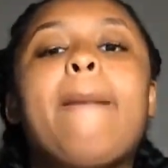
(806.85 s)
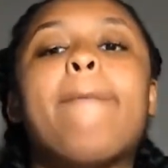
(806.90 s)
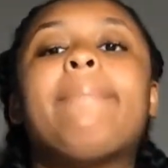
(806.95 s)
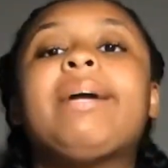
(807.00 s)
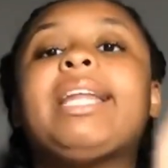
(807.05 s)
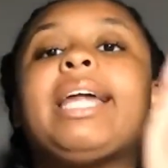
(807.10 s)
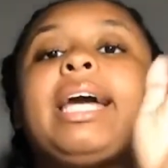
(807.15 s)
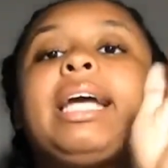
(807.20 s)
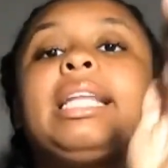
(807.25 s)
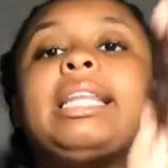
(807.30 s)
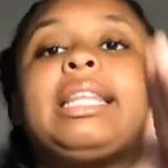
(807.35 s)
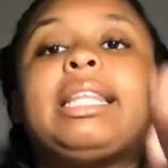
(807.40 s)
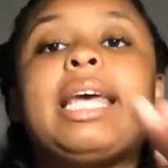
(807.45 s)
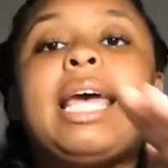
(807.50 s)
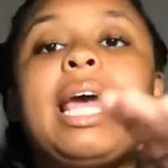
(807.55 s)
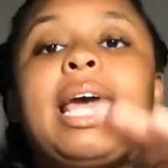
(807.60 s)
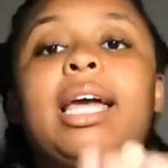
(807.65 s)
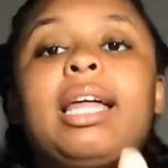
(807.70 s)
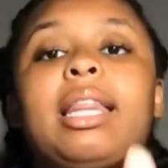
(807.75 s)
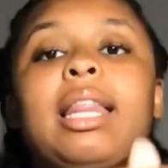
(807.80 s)
but like
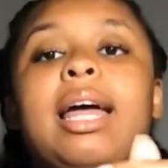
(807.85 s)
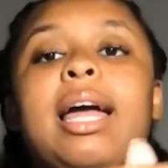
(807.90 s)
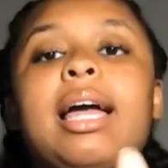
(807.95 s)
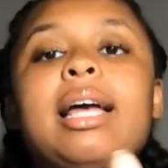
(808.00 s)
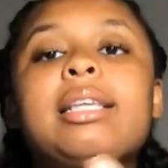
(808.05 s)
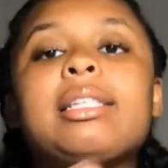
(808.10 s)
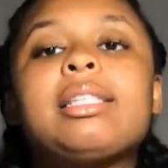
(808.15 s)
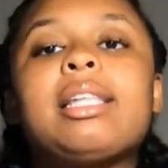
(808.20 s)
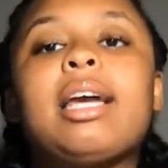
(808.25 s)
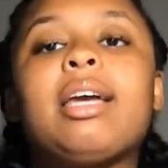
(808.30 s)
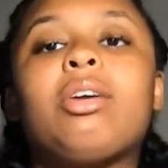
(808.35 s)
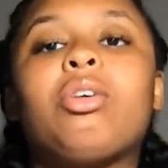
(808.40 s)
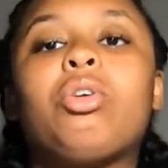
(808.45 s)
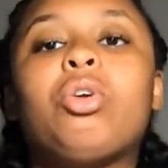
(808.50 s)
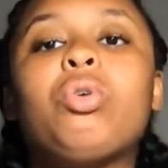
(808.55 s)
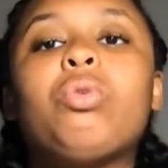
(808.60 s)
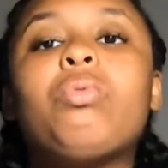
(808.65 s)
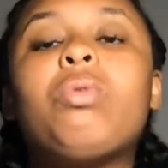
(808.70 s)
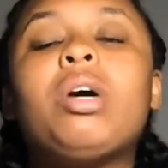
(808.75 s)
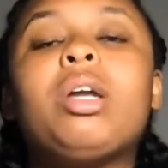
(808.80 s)
that class, like,
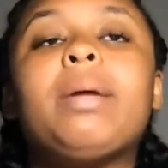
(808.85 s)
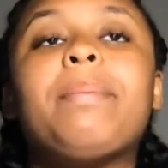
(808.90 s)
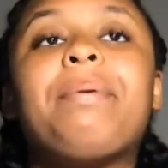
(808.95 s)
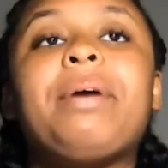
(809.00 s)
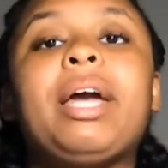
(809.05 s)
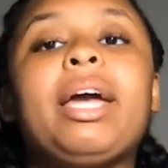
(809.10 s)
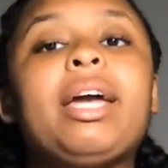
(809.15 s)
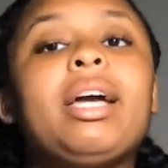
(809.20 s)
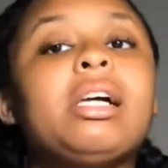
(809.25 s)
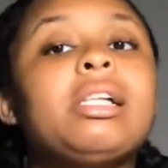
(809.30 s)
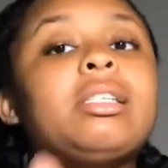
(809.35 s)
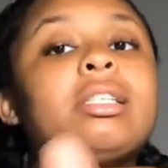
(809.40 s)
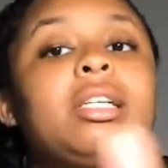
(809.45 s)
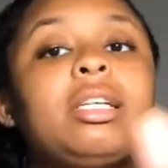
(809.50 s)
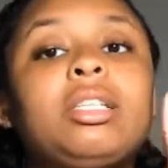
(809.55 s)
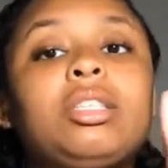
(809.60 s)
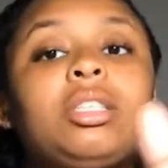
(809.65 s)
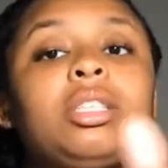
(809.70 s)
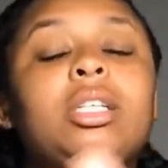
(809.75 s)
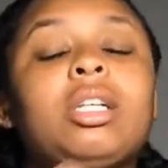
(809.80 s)
you want to pay
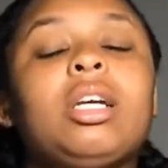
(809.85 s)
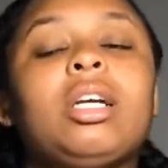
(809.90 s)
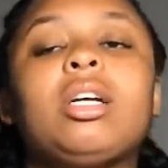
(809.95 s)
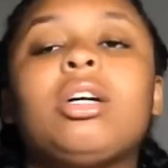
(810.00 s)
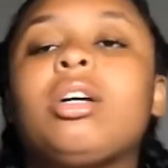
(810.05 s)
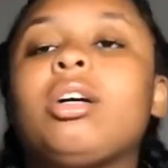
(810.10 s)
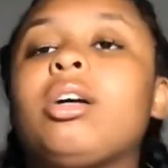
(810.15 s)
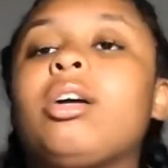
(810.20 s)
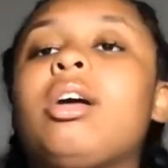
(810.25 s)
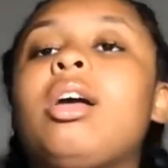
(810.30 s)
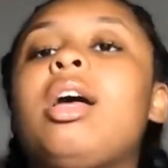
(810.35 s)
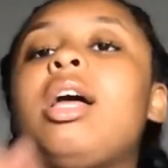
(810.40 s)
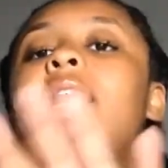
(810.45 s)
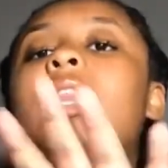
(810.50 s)
attention in, girl.